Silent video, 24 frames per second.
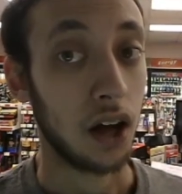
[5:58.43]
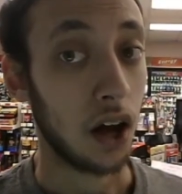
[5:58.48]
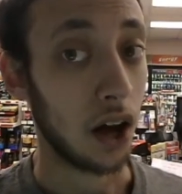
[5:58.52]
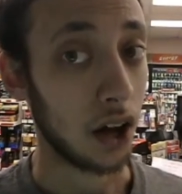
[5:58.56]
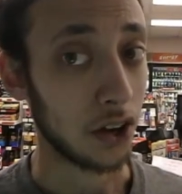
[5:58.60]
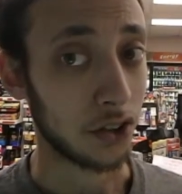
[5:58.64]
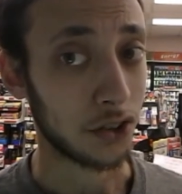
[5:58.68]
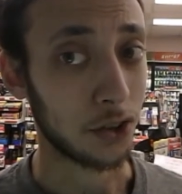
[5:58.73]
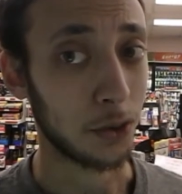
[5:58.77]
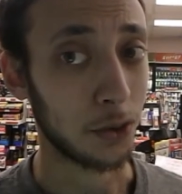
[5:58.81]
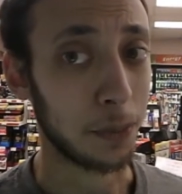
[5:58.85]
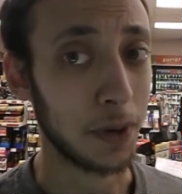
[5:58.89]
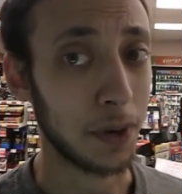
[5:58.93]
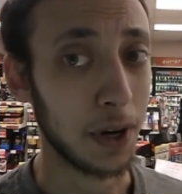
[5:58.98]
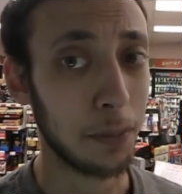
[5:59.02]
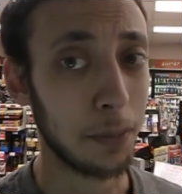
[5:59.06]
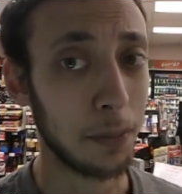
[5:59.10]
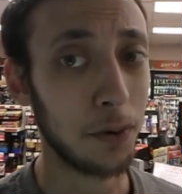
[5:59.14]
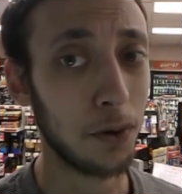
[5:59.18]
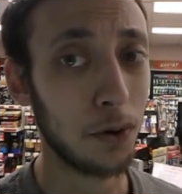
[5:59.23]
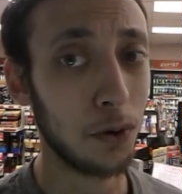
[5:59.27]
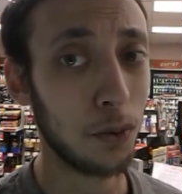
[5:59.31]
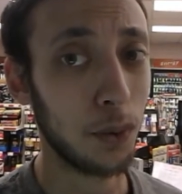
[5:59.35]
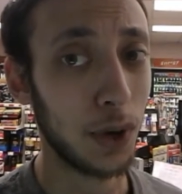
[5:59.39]
Also,
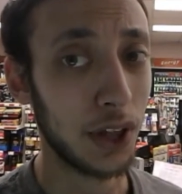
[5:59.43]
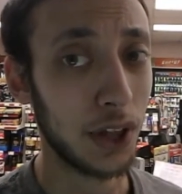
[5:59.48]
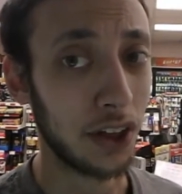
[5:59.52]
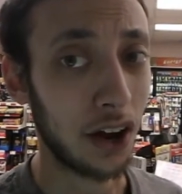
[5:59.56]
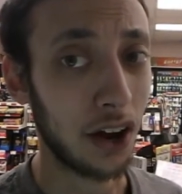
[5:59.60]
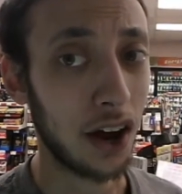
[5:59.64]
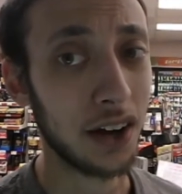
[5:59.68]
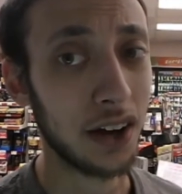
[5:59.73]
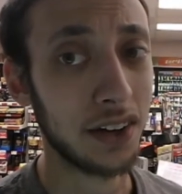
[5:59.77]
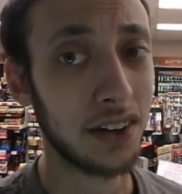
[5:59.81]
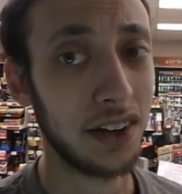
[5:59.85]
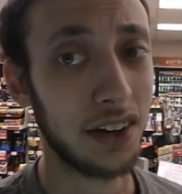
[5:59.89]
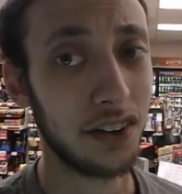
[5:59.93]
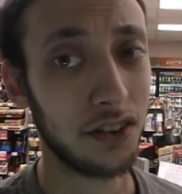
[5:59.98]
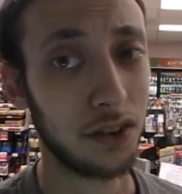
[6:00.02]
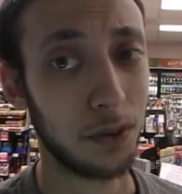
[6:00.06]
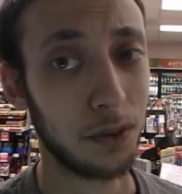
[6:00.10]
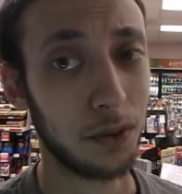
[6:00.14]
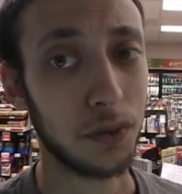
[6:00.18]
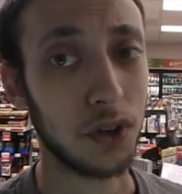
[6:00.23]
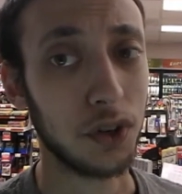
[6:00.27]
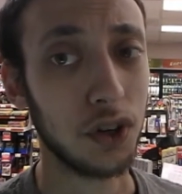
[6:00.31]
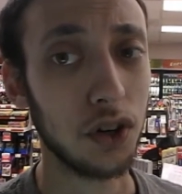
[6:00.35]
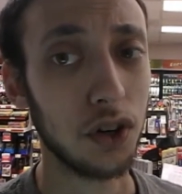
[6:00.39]
people with
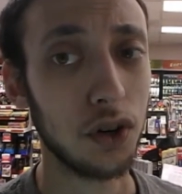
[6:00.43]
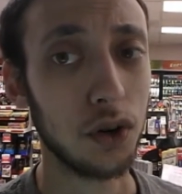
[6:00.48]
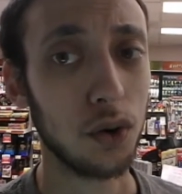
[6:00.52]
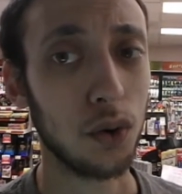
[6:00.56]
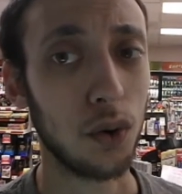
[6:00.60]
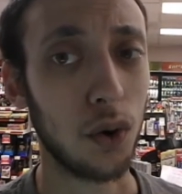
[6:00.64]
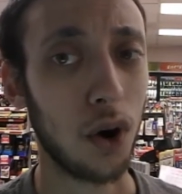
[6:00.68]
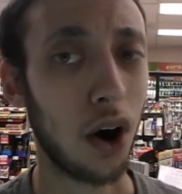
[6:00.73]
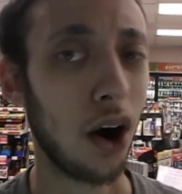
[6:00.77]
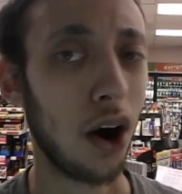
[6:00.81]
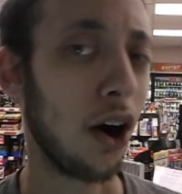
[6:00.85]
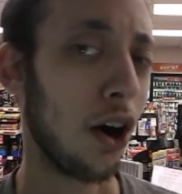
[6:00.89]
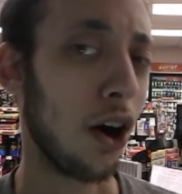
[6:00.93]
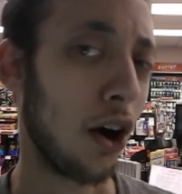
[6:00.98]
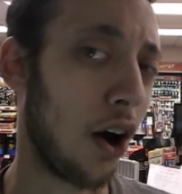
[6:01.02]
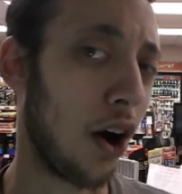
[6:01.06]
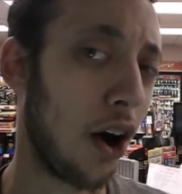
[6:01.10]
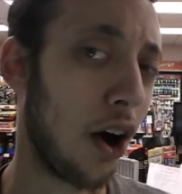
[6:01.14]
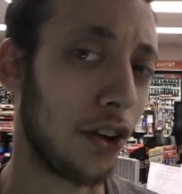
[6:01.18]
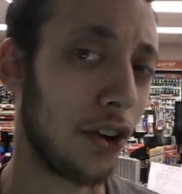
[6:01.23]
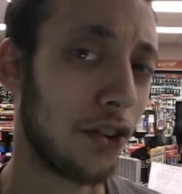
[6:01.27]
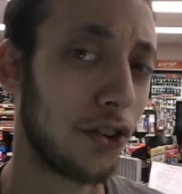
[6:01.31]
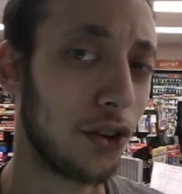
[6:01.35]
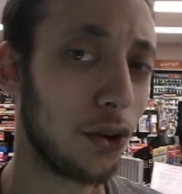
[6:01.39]
autism, too, are
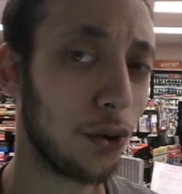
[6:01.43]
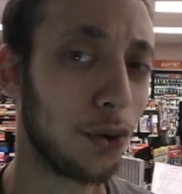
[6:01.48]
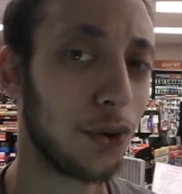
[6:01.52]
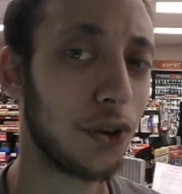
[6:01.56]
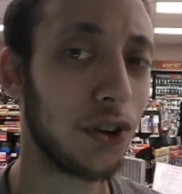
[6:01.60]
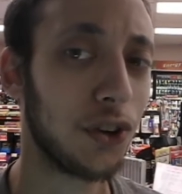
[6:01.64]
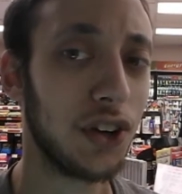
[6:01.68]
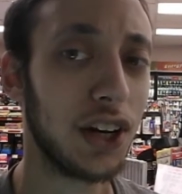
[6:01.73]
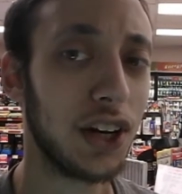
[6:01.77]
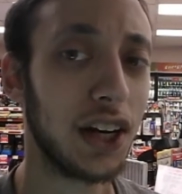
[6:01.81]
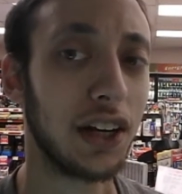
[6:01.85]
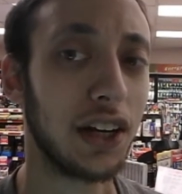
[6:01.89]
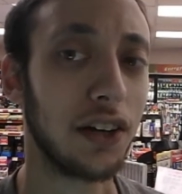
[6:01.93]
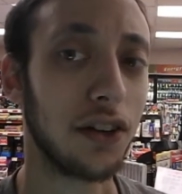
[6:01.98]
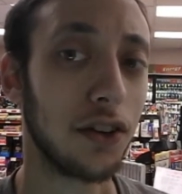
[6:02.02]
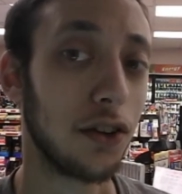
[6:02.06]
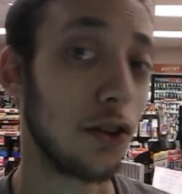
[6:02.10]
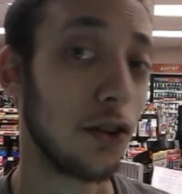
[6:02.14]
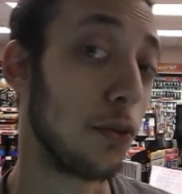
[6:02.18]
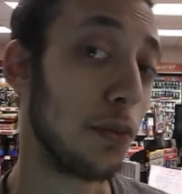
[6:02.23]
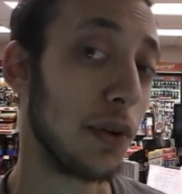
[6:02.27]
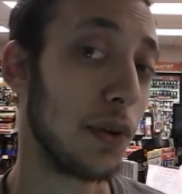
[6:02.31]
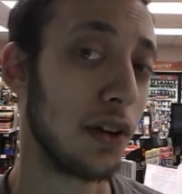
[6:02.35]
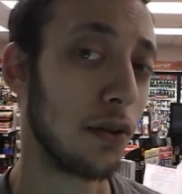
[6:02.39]
also seen
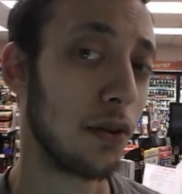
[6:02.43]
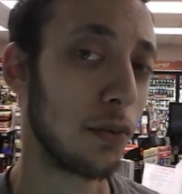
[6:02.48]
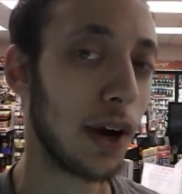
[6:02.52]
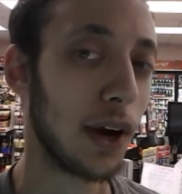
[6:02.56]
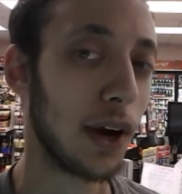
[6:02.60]
to be